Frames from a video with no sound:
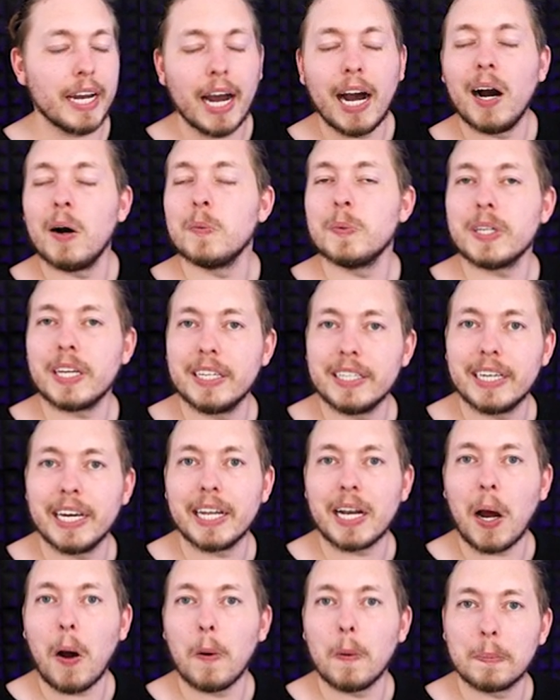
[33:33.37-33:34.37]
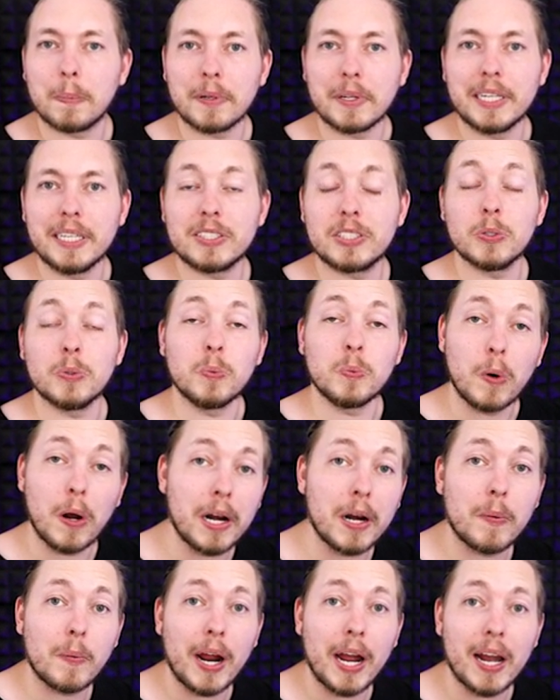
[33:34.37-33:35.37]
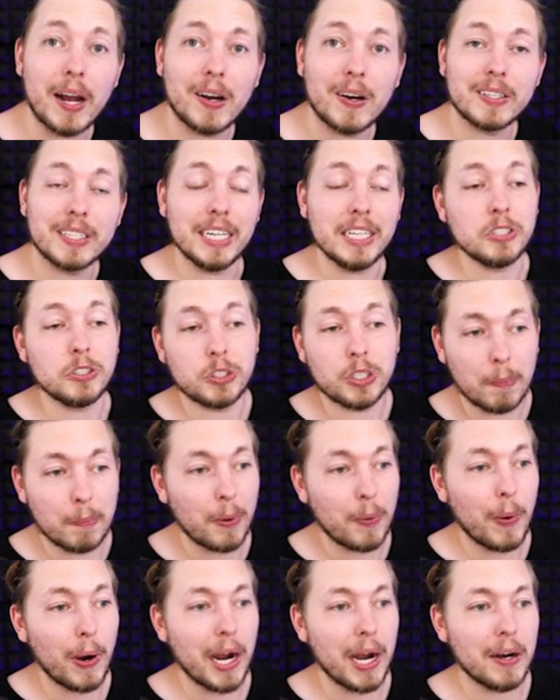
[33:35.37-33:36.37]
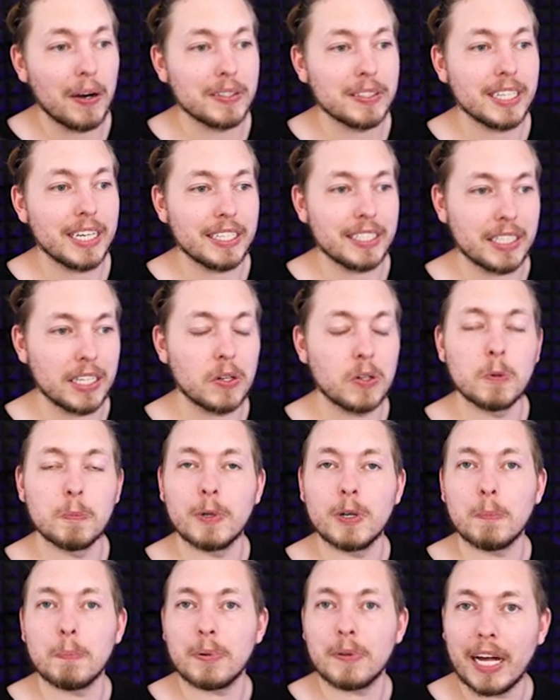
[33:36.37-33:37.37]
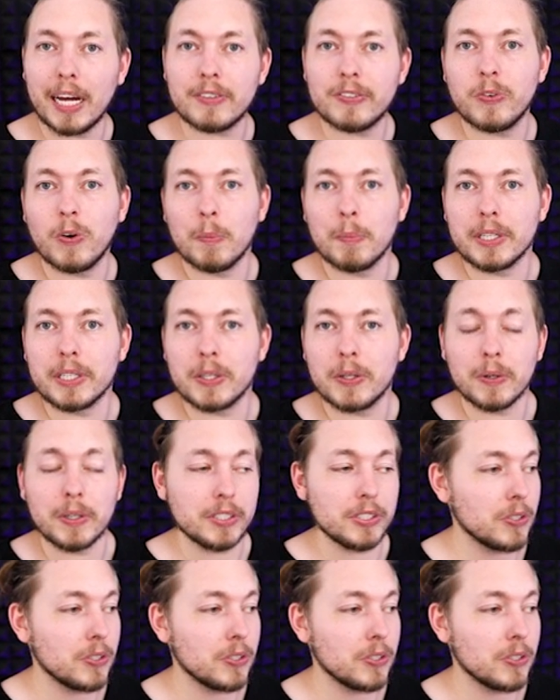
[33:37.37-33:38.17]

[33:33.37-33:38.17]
how we can get our player to run around and jump around and get a little bit of platforming going.